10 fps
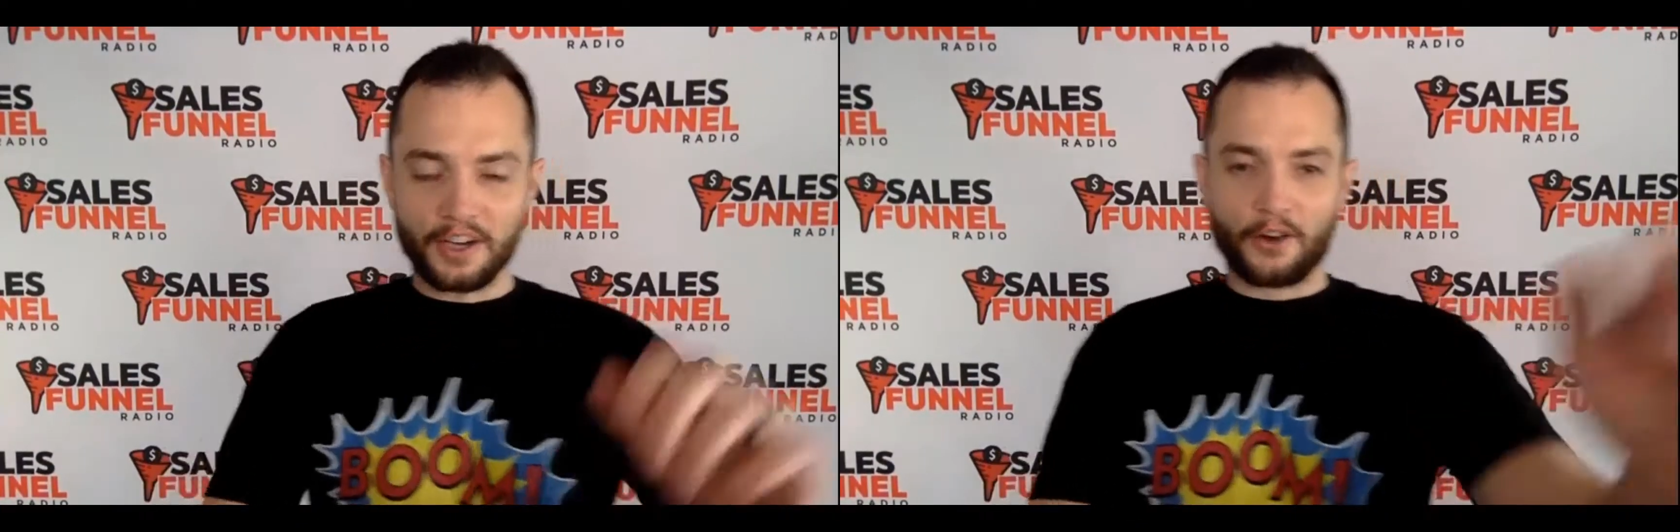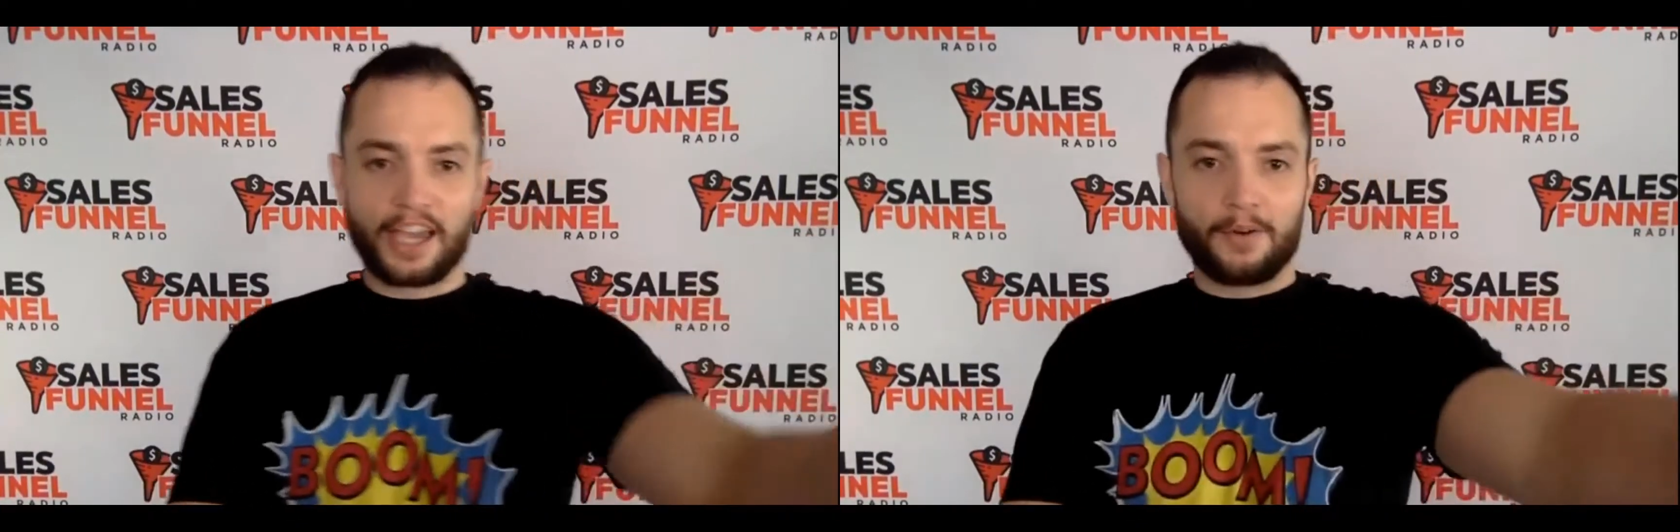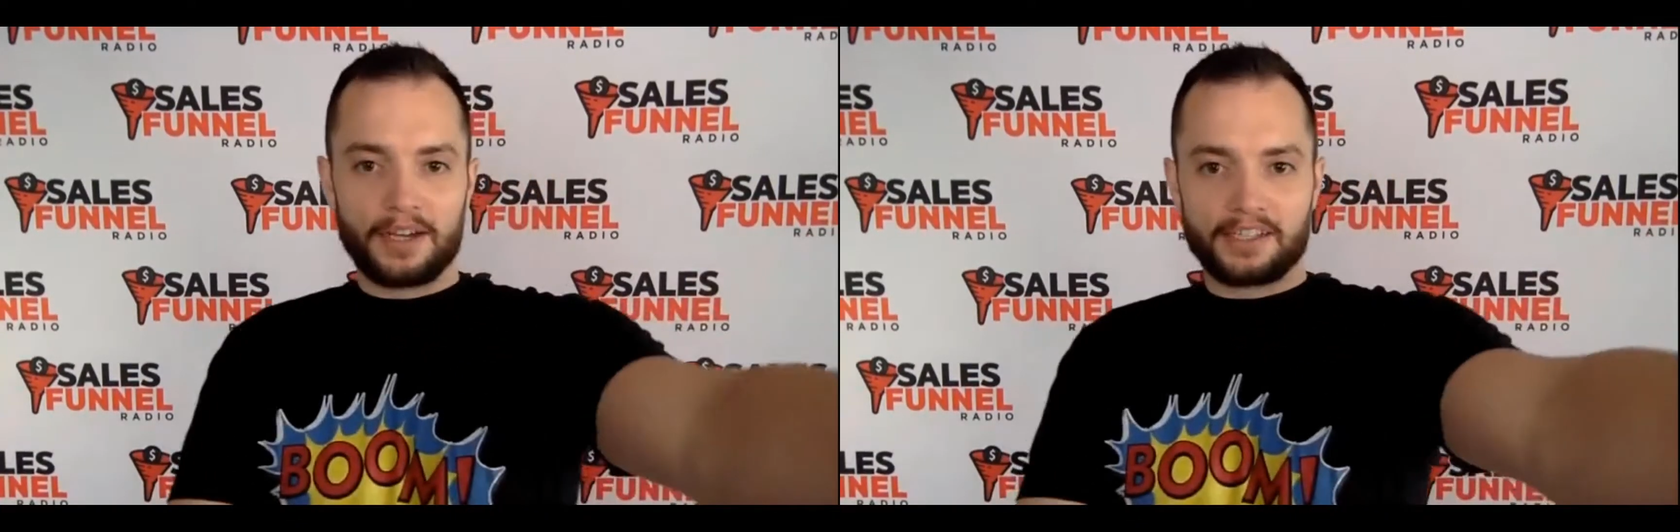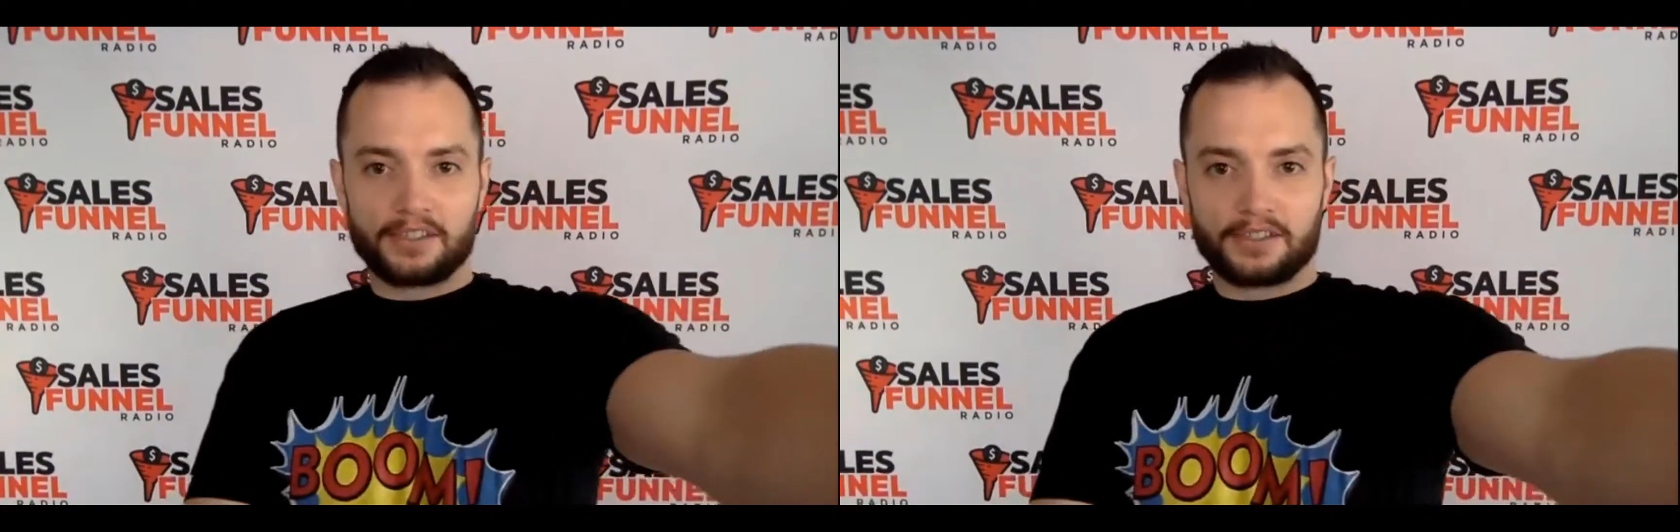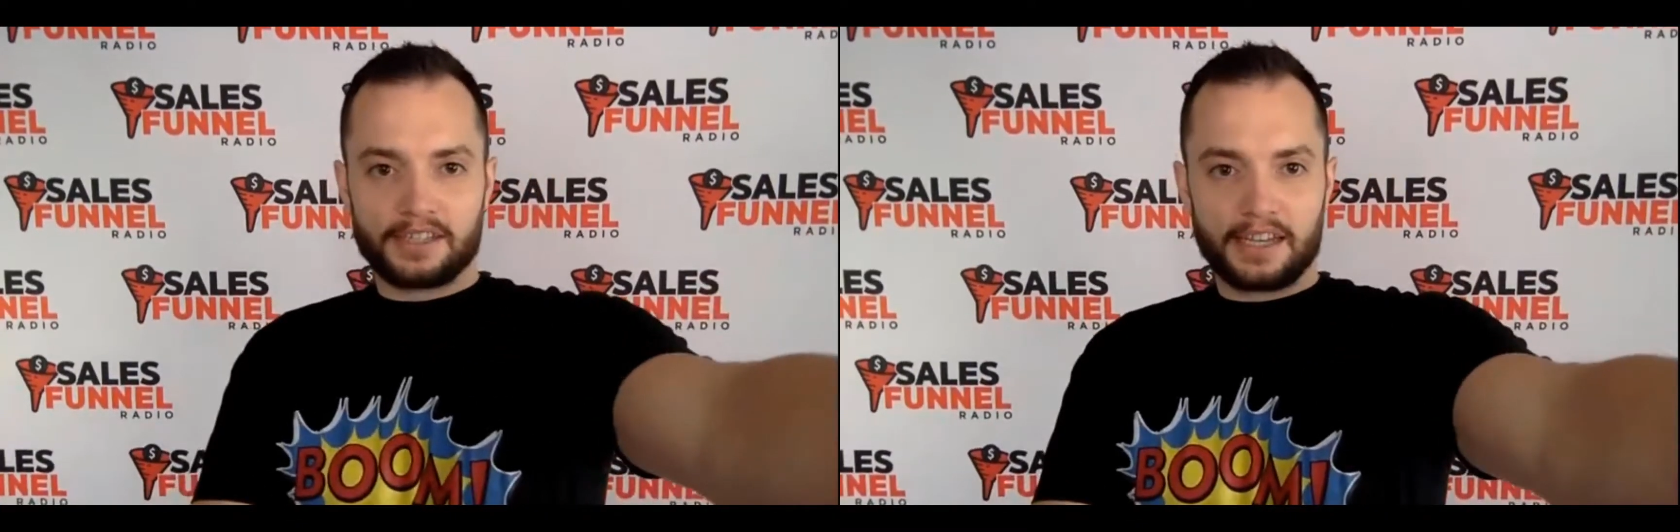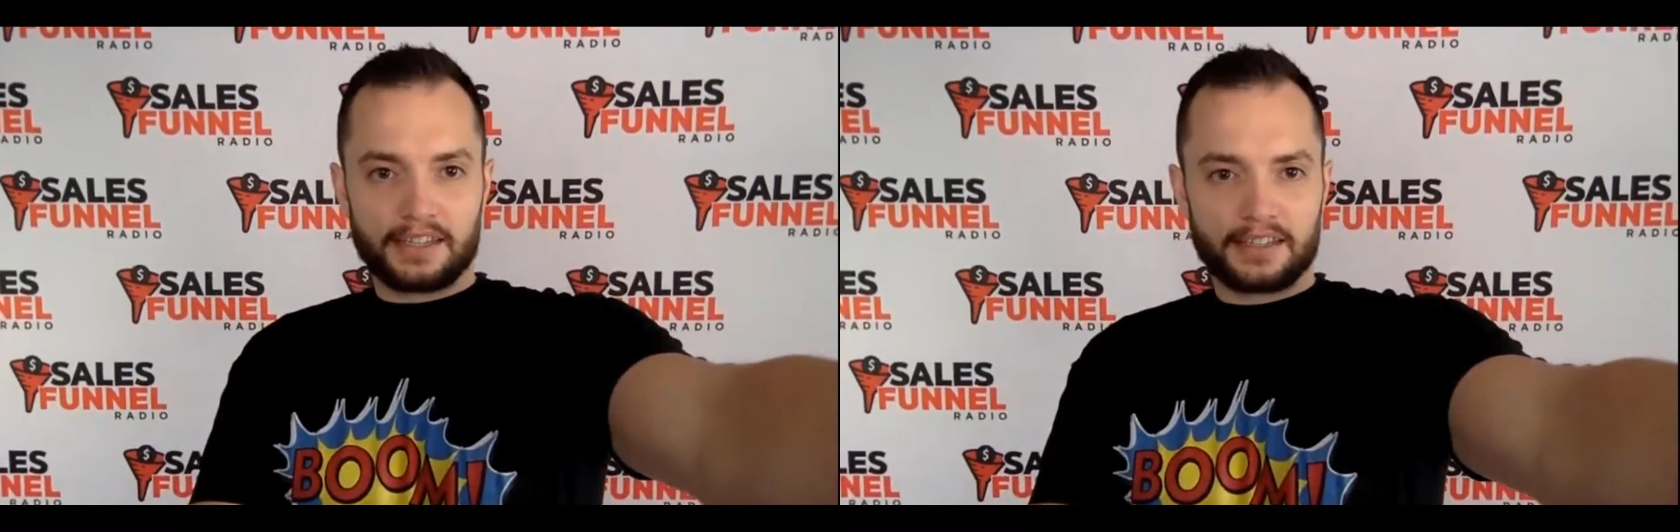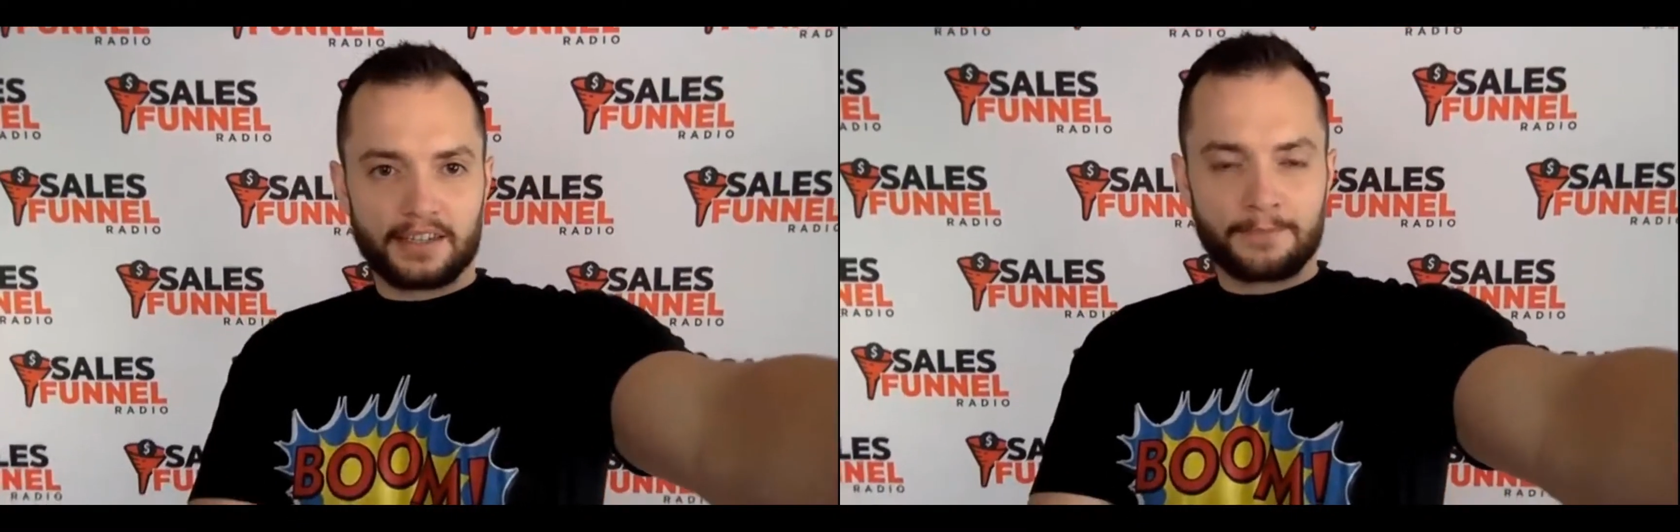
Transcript: Okay, wait just a second.